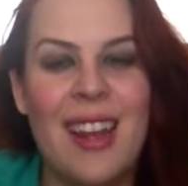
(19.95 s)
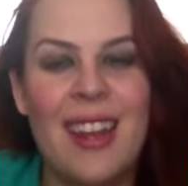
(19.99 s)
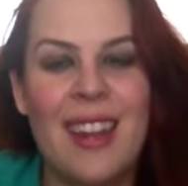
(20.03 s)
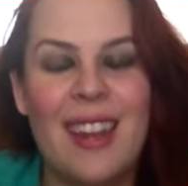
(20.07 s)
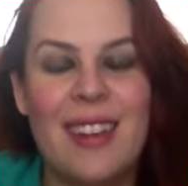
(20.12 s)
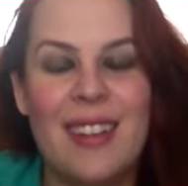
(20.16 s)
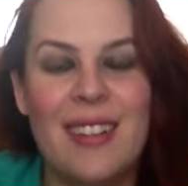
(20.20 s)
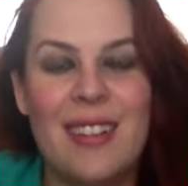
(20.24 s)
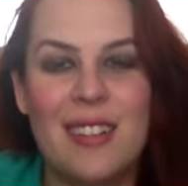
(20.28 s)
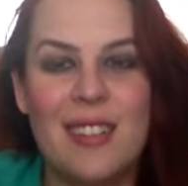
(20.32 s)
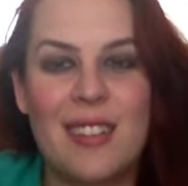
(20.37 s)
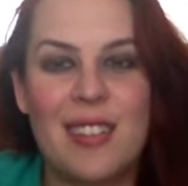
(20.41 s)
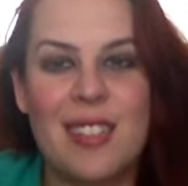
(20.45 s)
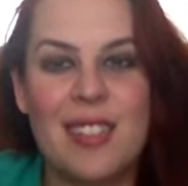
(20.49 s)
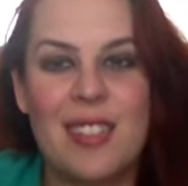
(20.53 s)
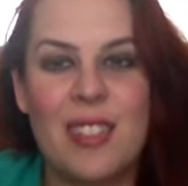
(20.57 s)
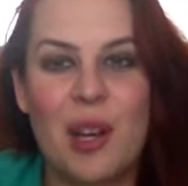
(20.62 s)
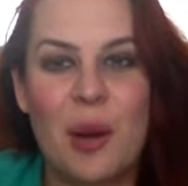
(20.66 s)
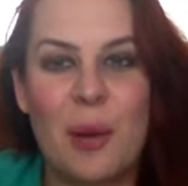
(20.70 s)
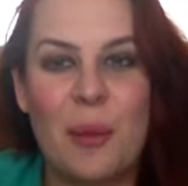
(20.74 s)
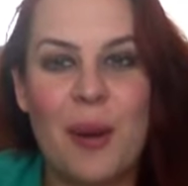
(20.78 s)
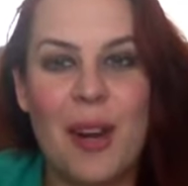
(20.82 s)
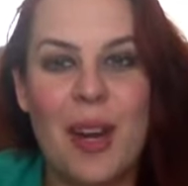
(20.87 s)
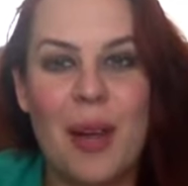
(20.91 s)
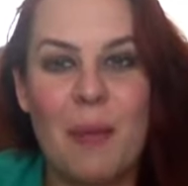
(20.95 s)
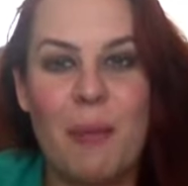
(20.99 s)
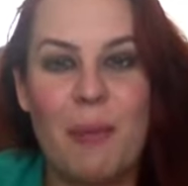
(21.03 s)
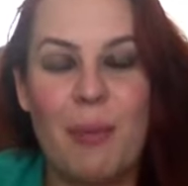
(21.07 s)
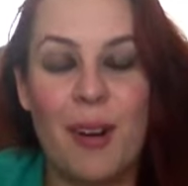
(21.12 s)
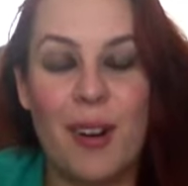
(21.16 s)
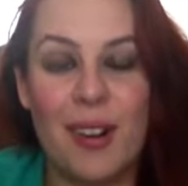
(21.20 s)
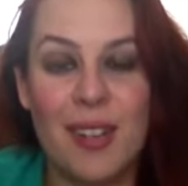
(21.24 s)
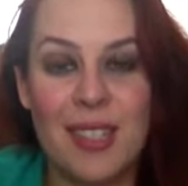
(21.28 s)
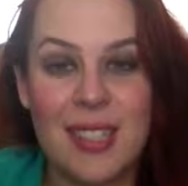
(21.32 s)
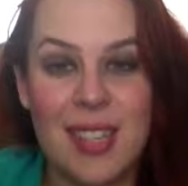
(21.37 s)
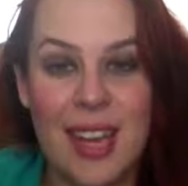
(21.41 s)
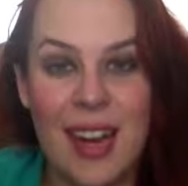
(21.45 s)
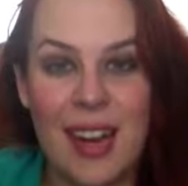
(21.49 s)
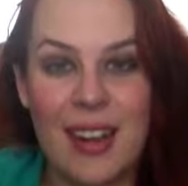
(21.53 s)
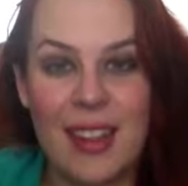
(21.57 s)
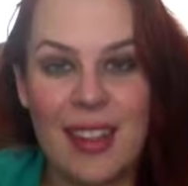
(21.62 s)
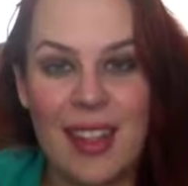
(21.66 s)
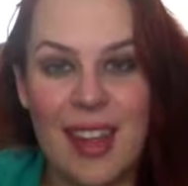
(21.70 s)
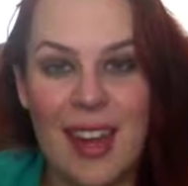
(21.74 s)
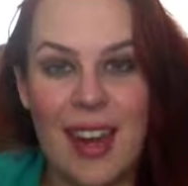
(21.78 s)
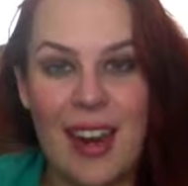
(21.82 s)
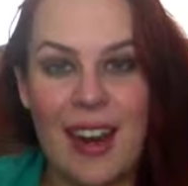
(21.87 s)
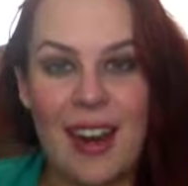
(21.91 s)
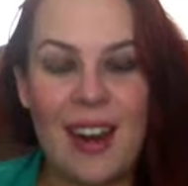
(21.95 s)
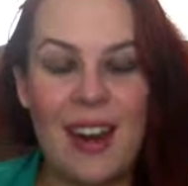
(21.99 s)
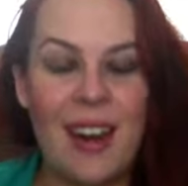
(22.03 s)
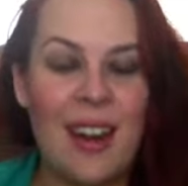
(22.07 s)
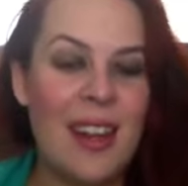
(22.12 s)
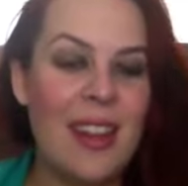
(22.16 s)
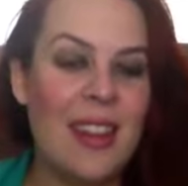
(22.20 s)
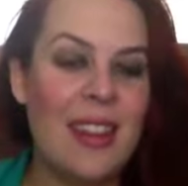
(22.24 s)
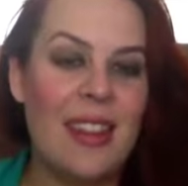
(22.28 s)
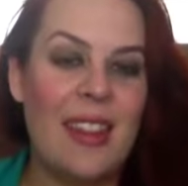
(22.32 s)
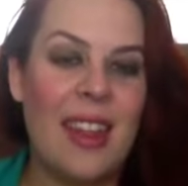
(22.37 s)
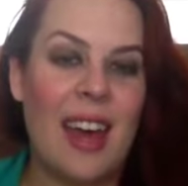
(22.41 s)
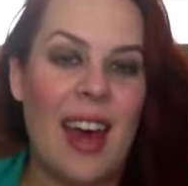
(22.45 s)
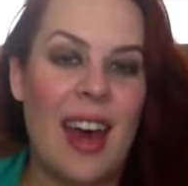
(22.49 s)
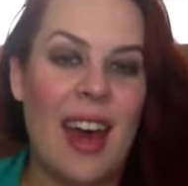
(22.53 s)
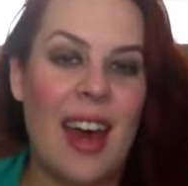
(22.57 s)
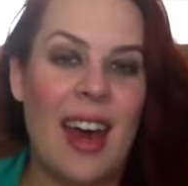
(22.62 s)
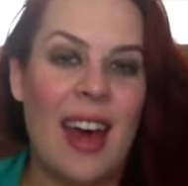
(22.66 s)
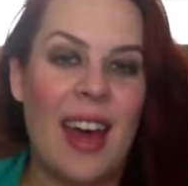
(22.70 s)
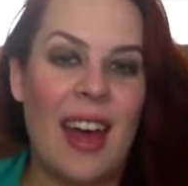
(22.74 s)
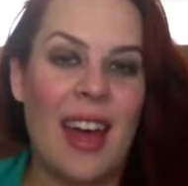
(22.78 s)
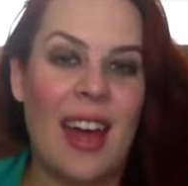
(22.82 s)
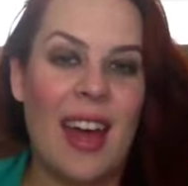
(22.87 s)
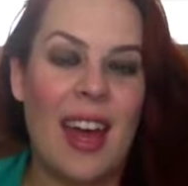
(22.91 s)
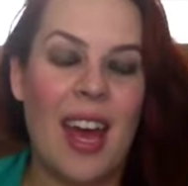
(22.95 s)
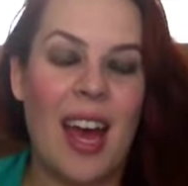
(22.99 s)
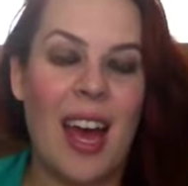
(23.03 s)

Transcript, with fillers: There's so many books out there that